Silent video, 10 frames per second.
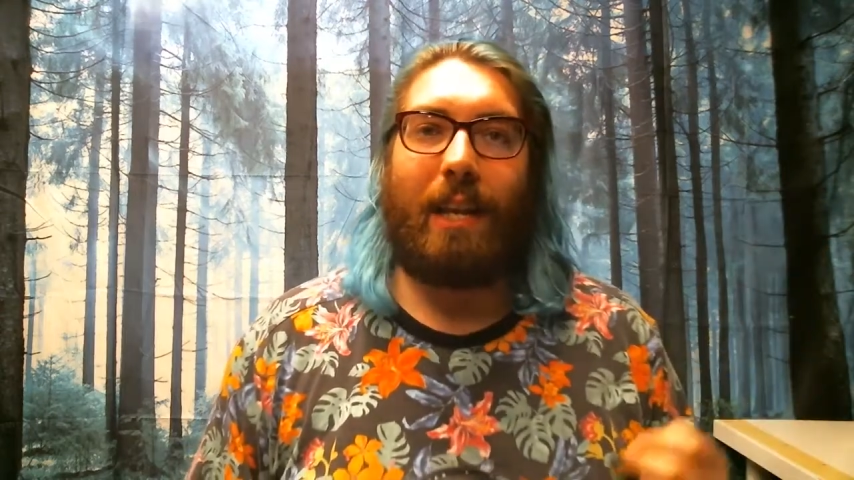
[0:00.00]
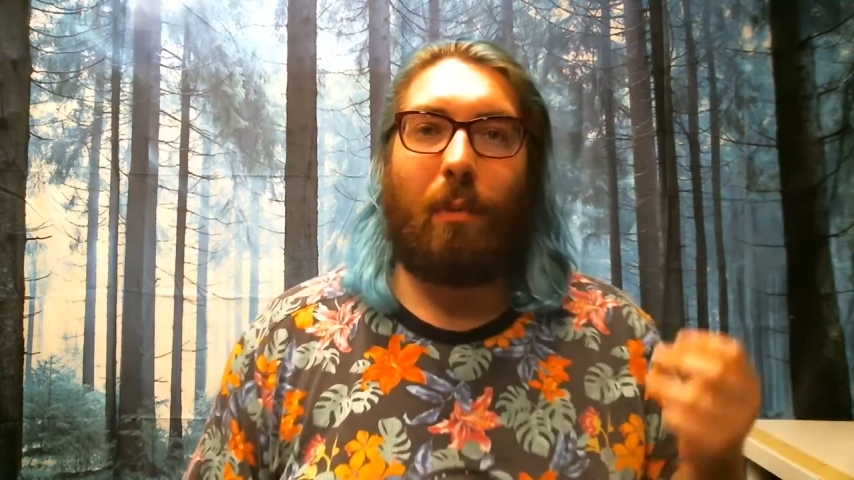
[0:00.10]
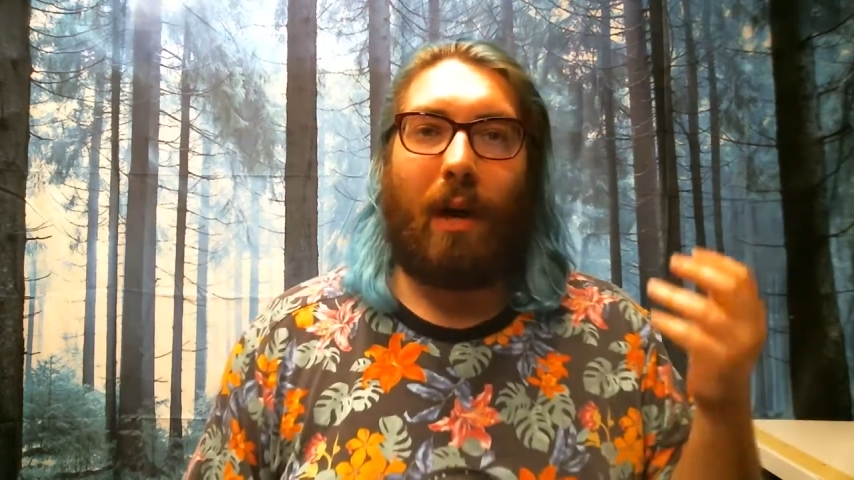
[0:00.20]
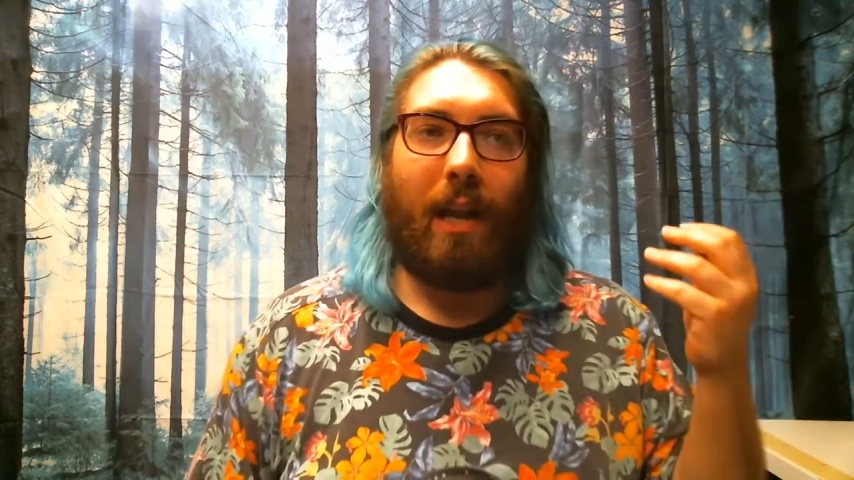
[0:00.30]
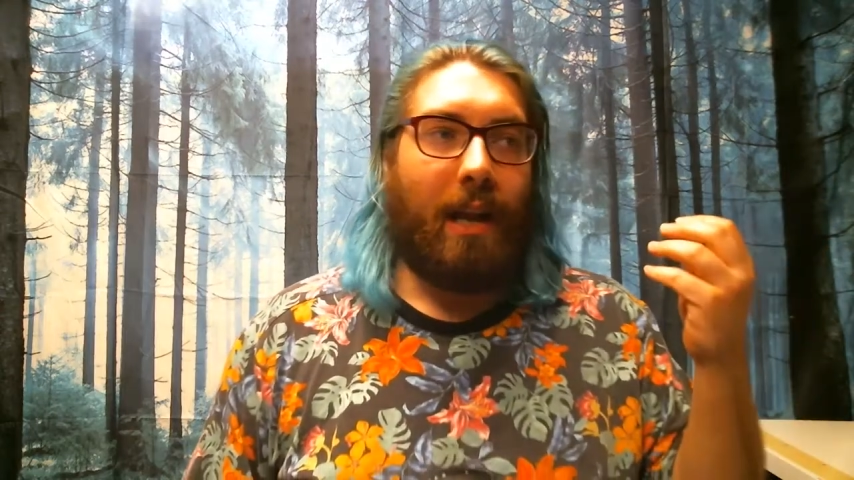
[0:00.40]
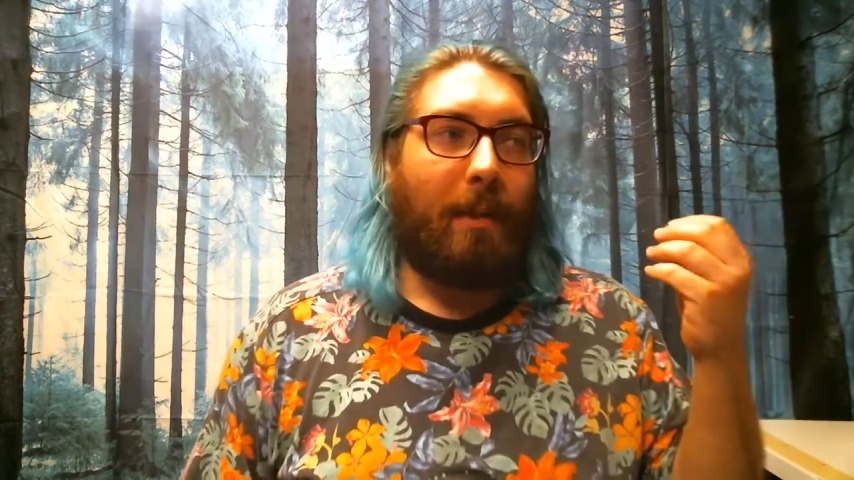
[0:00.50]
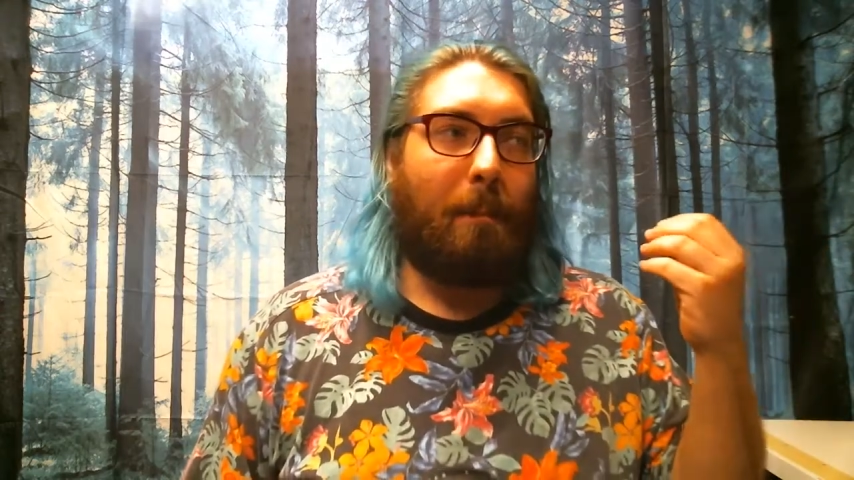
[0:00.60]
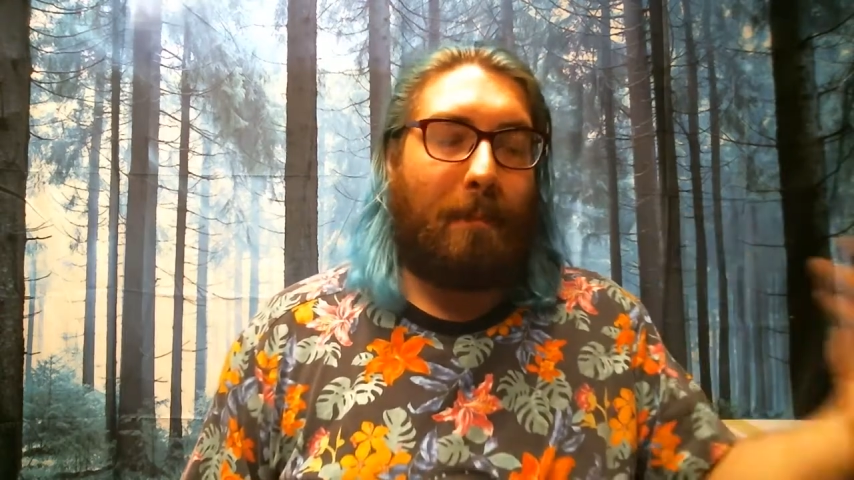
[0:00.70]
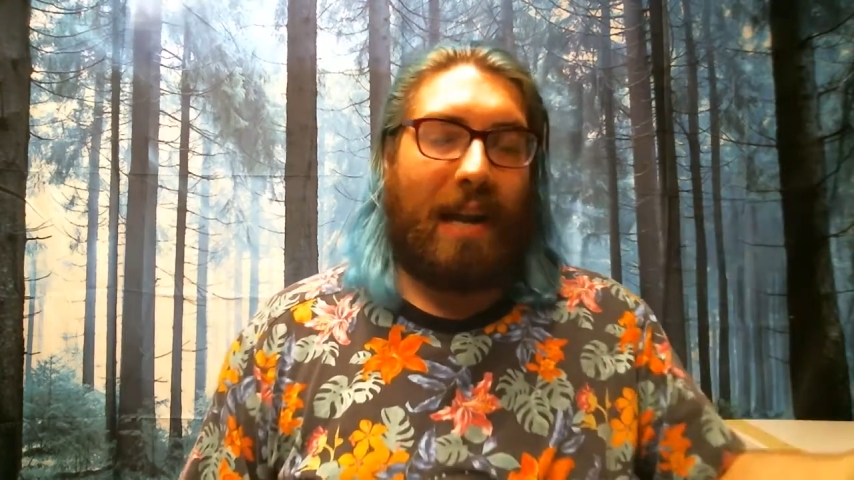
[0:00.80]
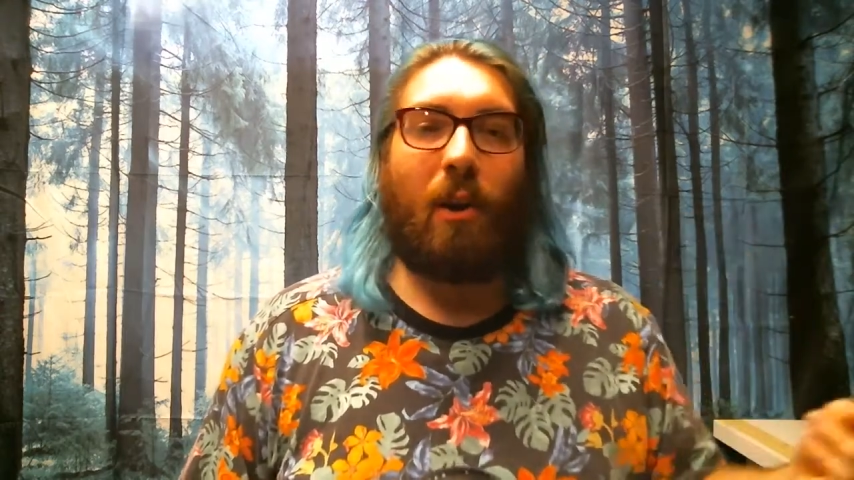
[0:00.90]
you want
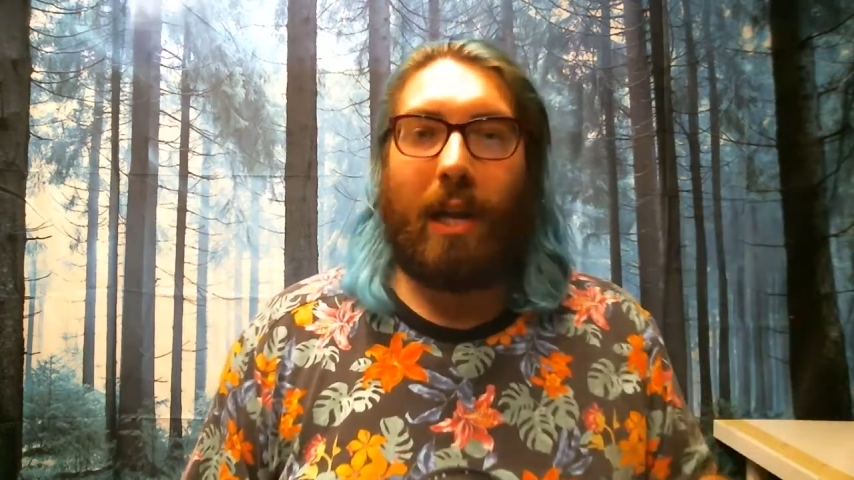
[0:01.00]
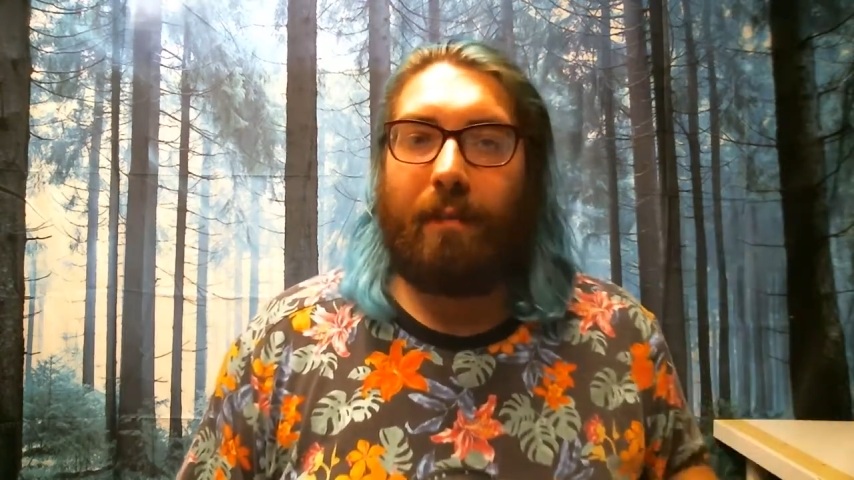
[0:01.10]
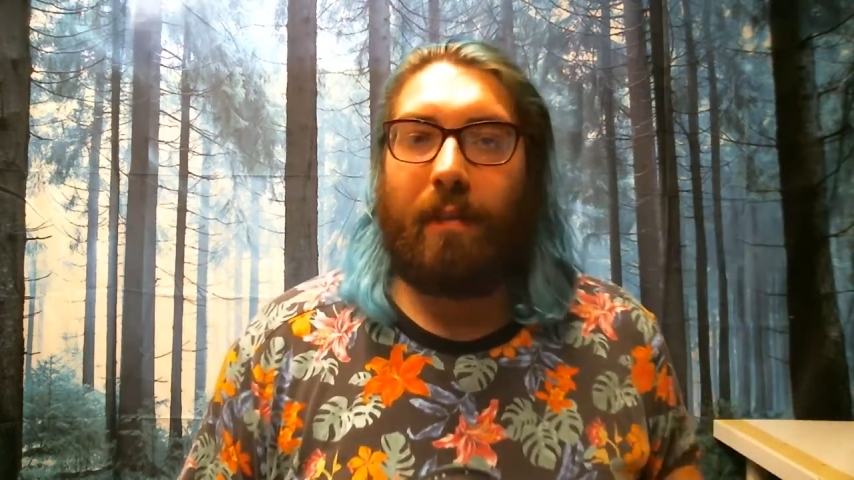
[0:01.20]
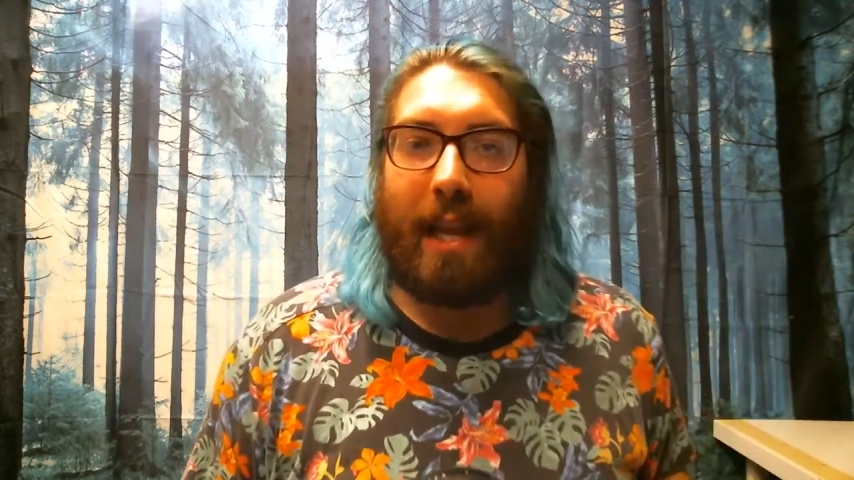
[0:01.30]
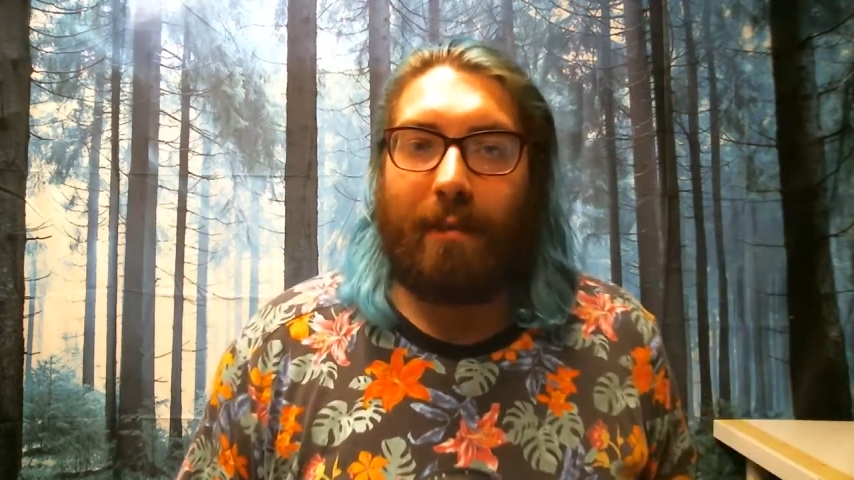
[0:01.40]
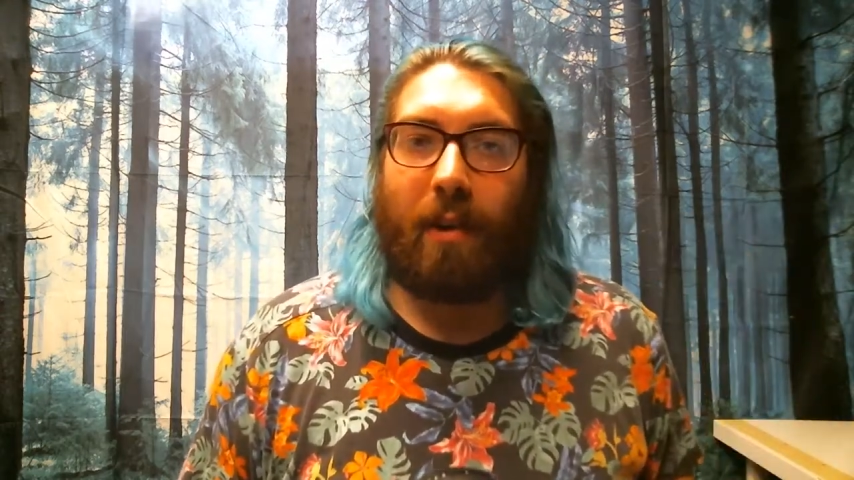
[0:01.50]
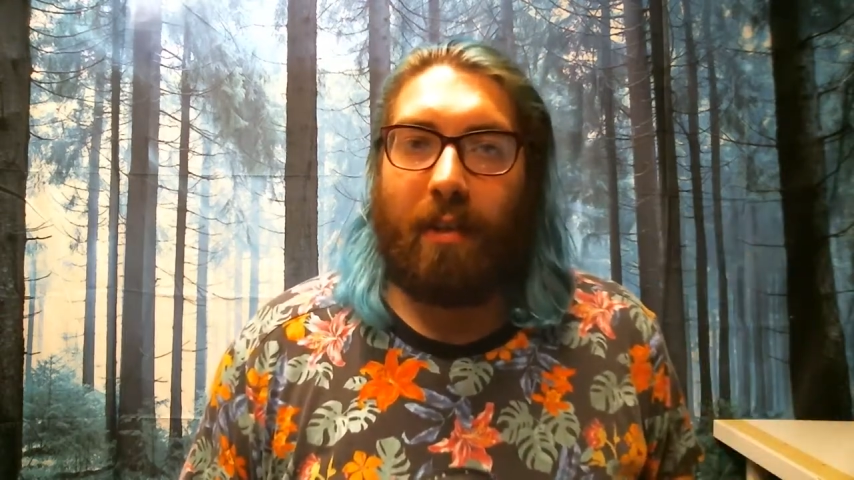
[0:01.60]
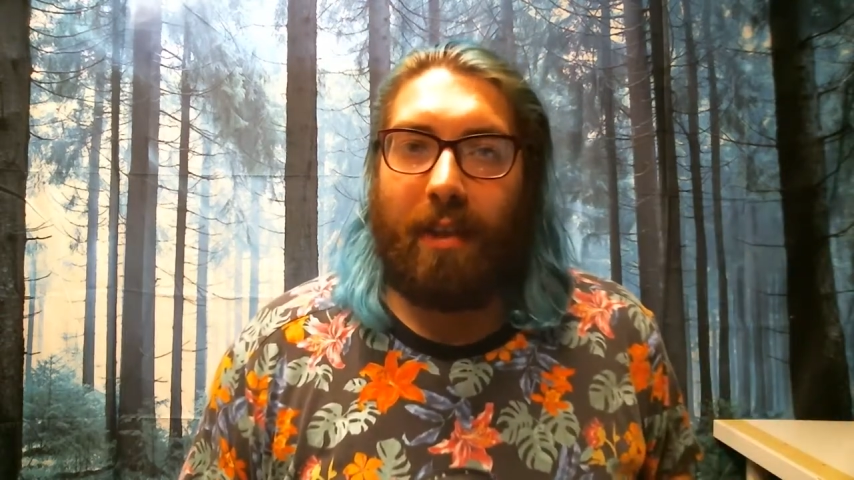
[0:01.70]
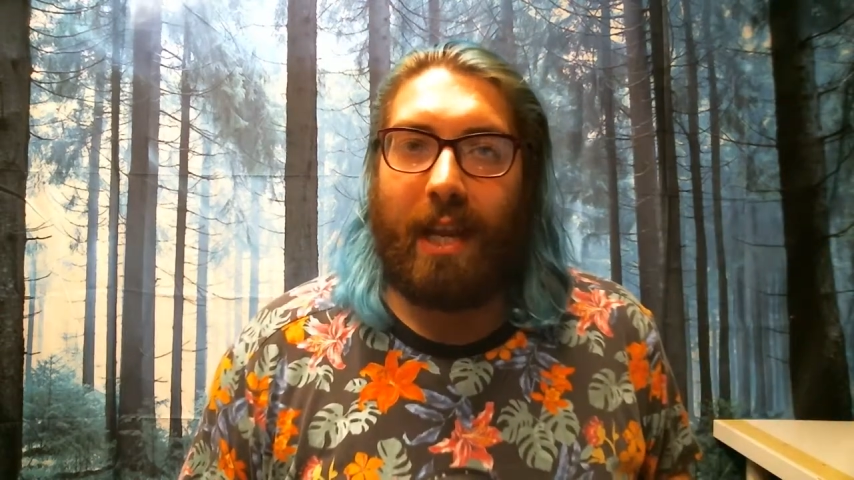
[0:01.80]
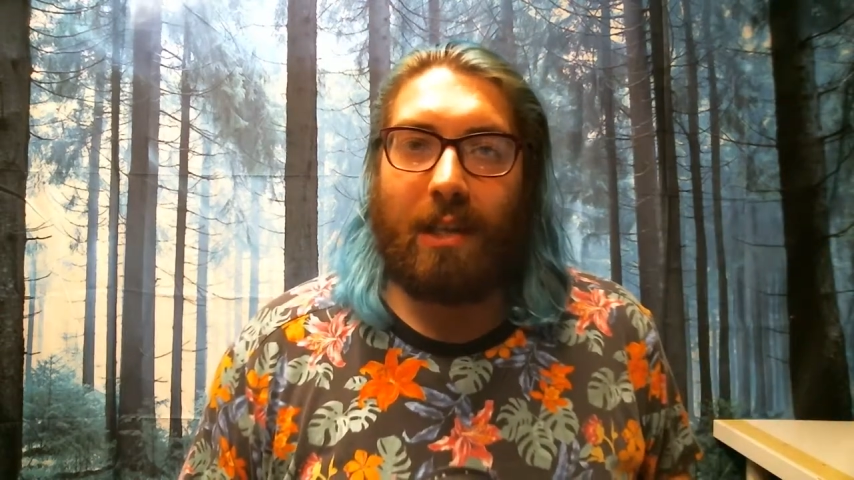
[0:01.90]
berry flavored
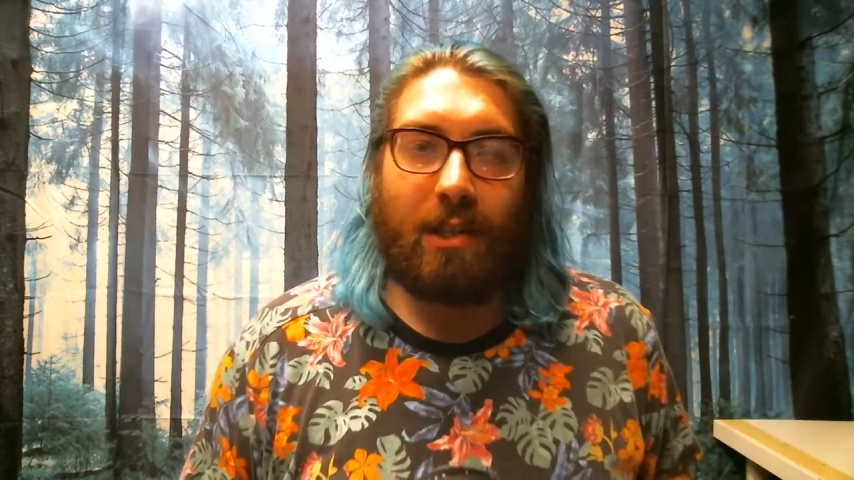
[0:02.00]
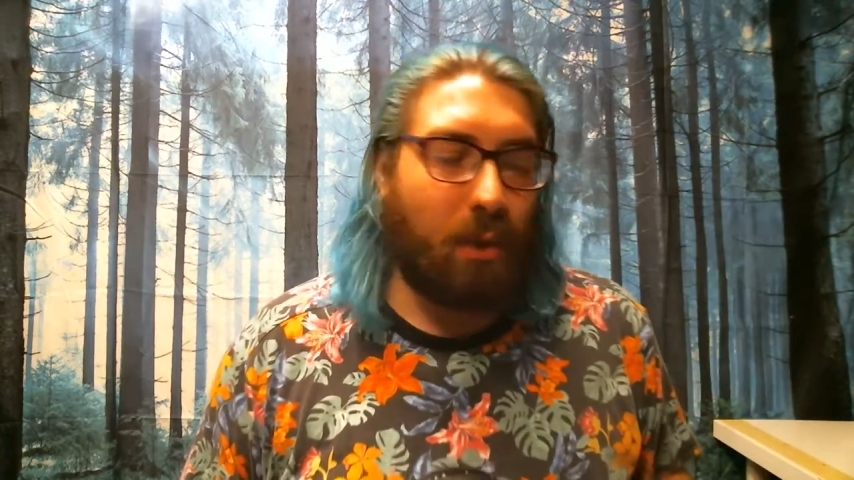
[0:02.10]
things.